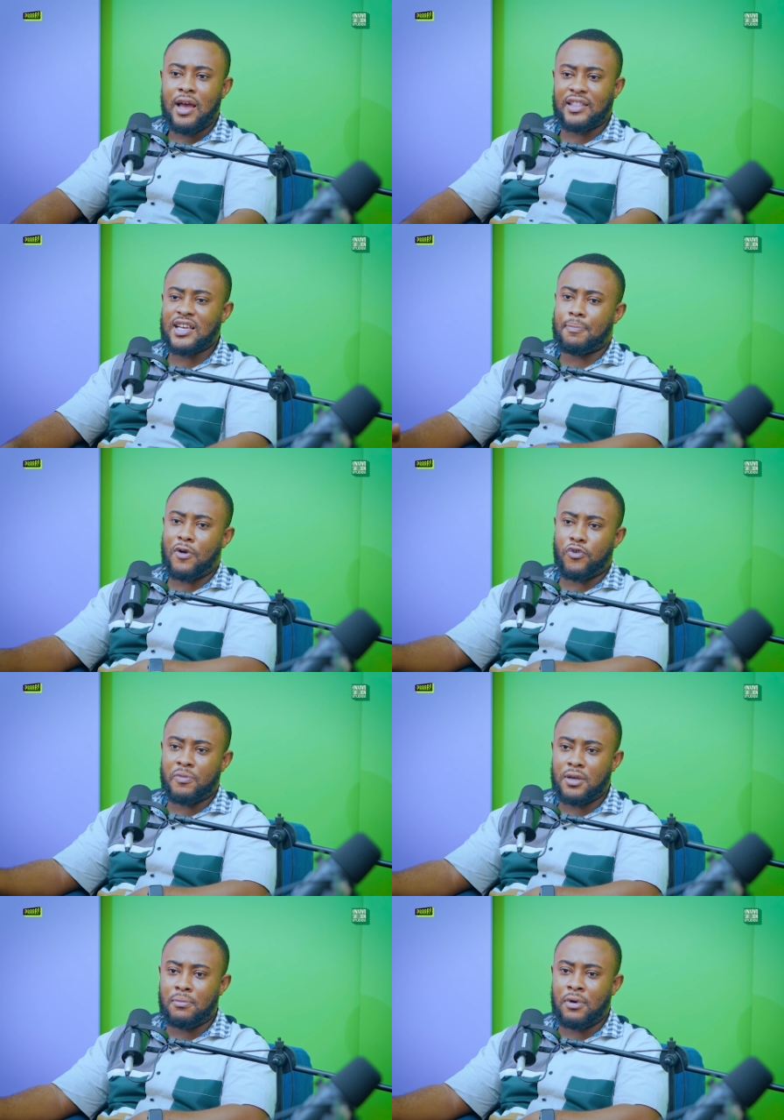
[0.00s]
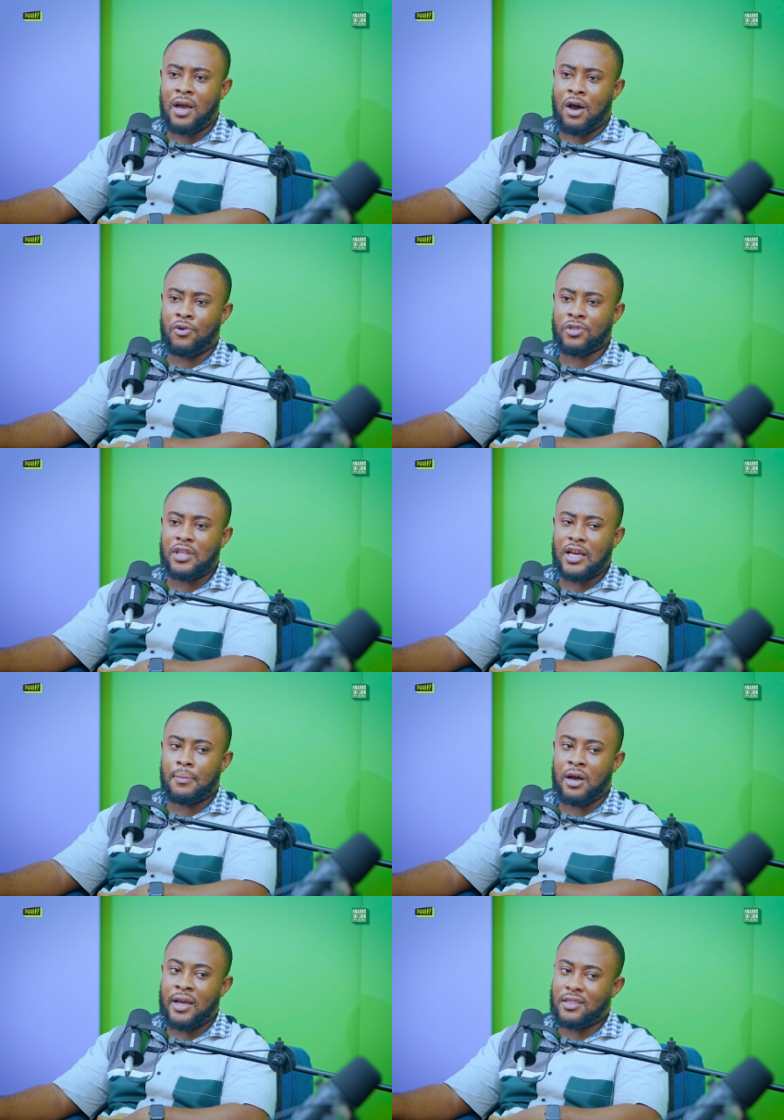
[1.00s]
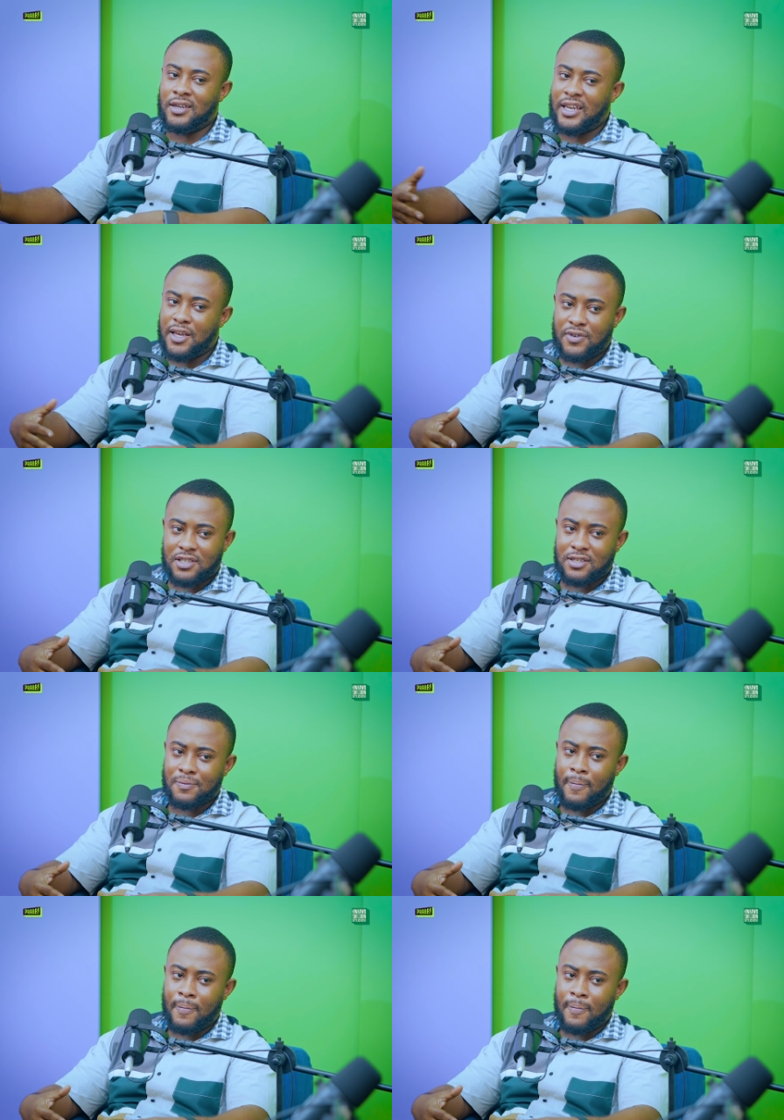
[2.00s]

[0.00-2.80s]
I think apart from him, I will think about Anthony Davis. Then